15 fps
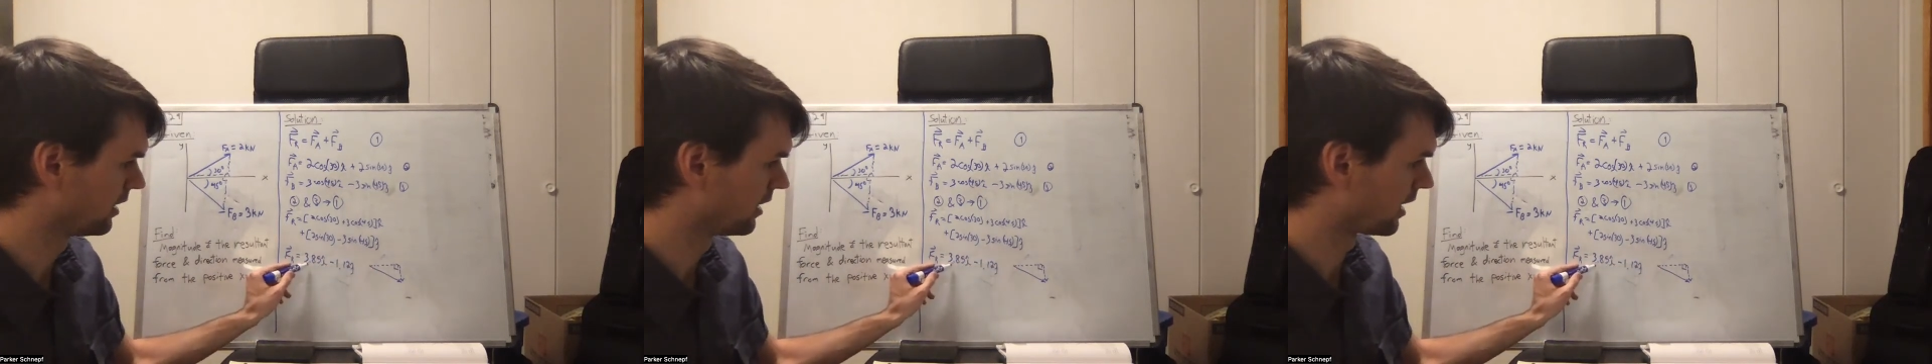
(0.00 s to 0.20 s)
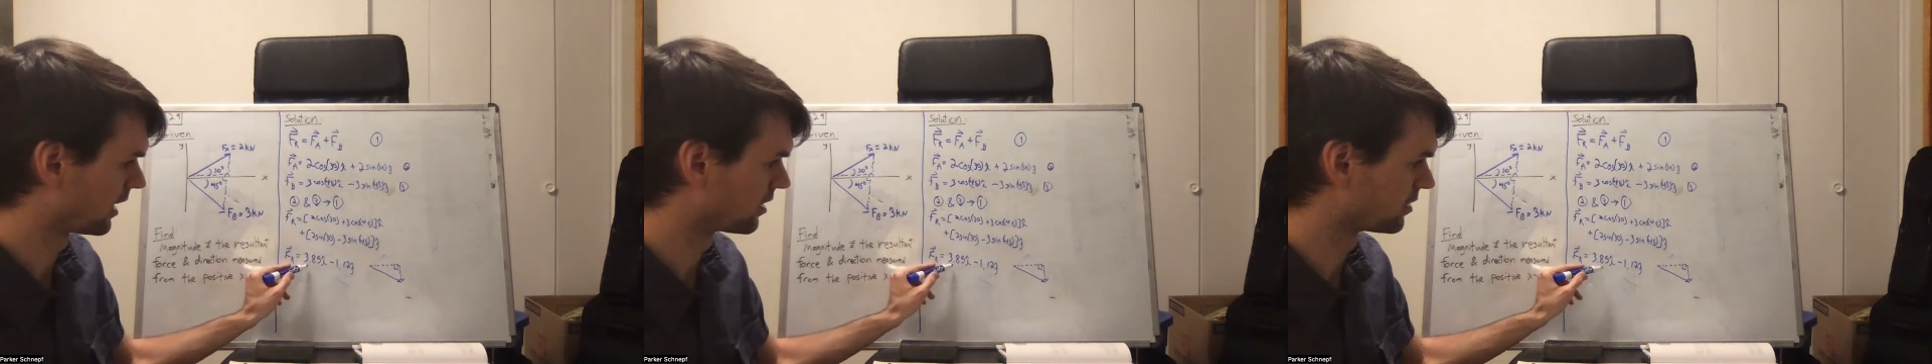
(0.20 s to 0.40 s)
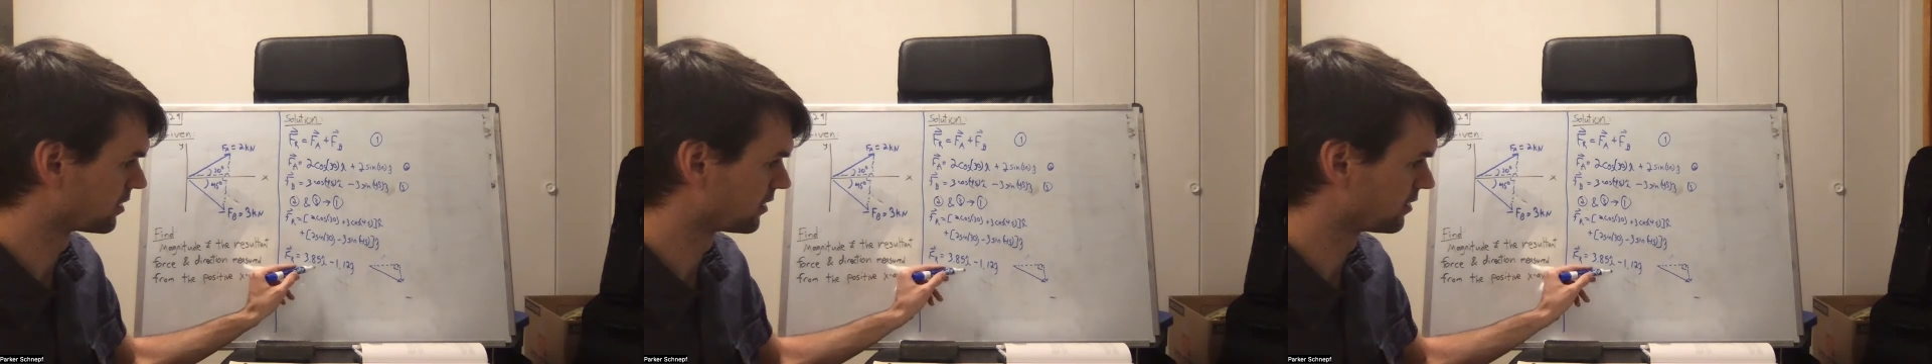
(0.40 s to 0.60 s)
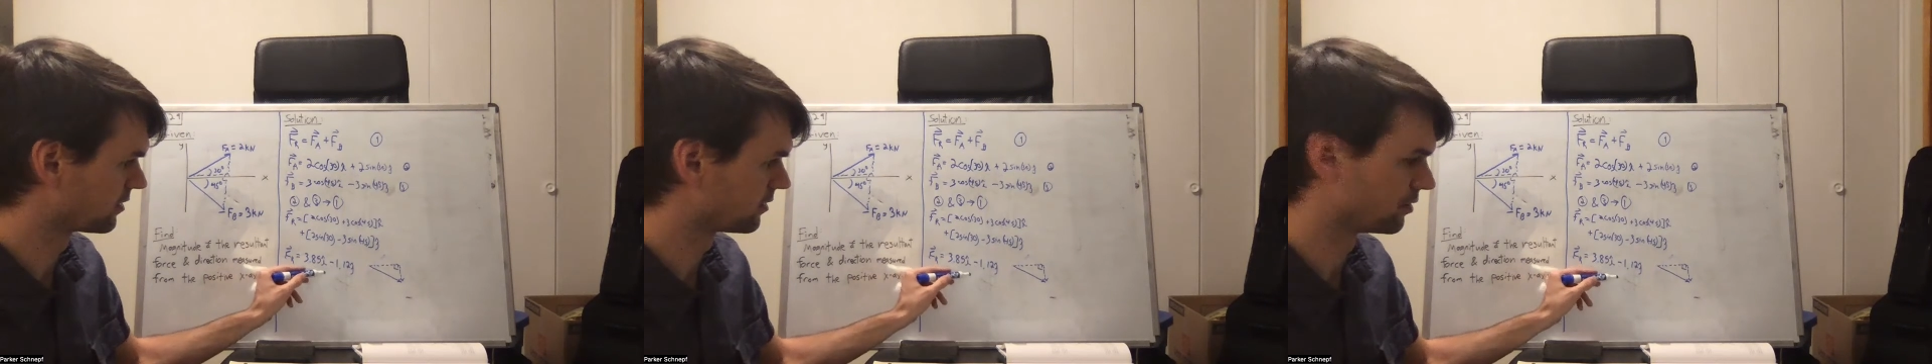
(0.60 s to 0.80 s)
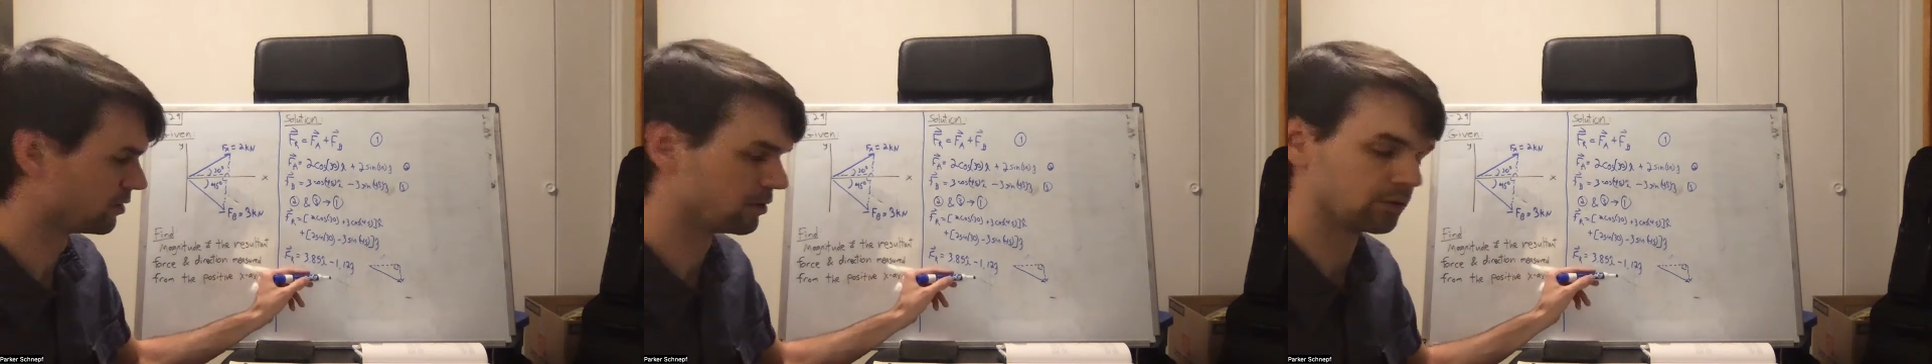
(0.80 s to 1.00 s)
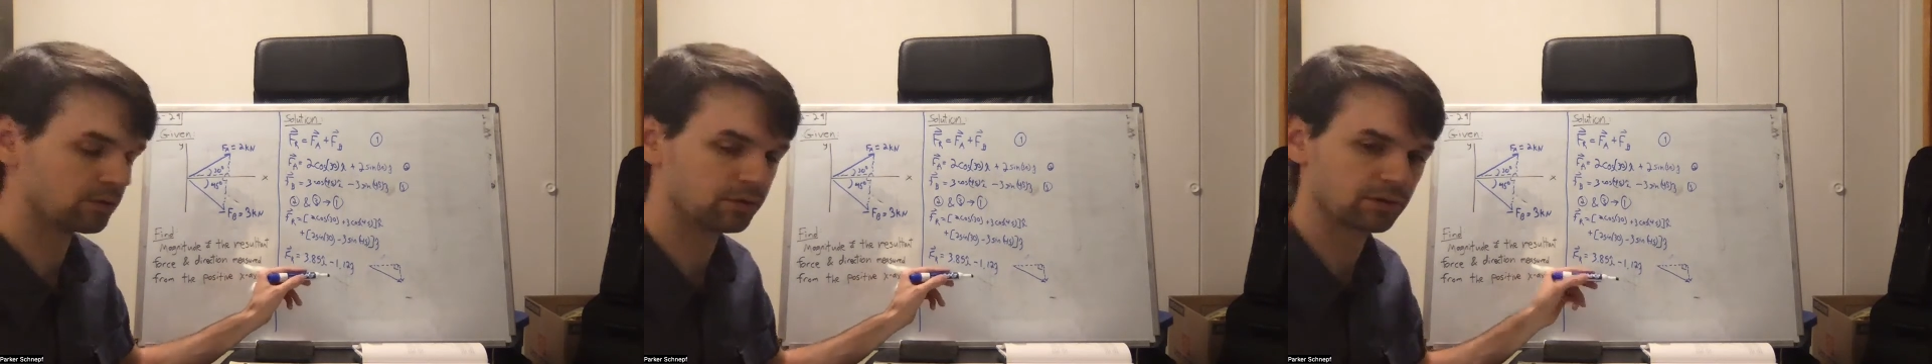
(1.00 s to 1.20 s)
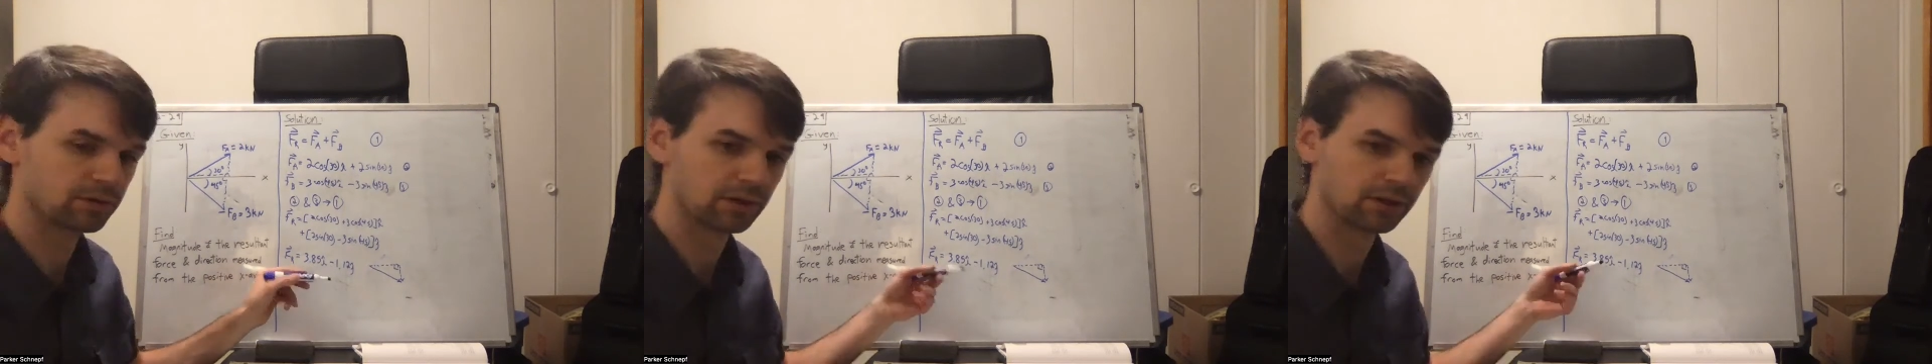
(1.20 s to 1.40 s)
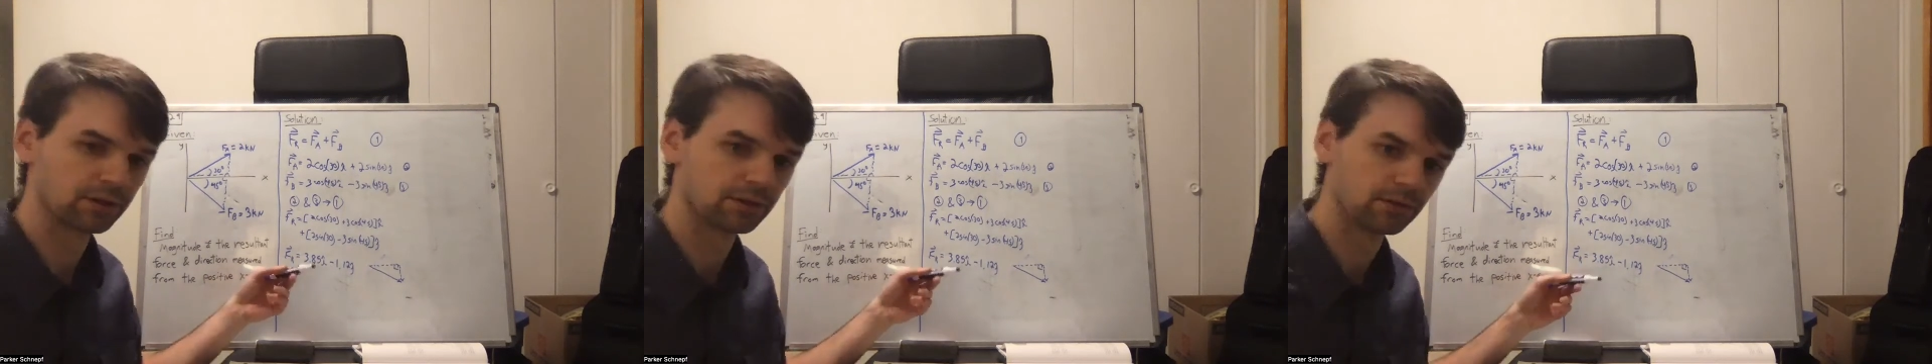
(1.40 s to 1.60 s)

I can just use our good